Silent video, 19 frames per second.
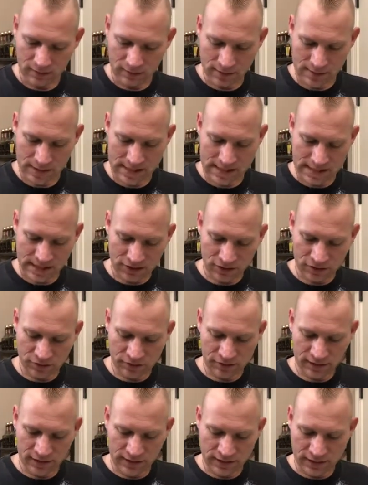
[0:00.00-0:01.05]

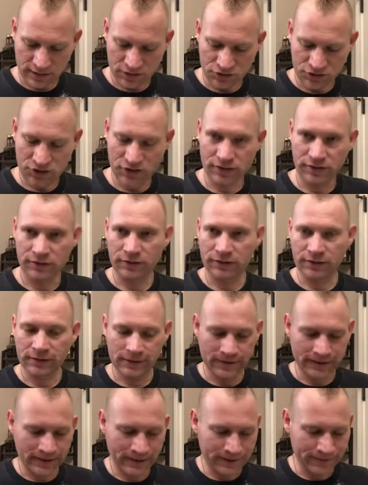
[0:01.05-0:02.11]
naturey in general.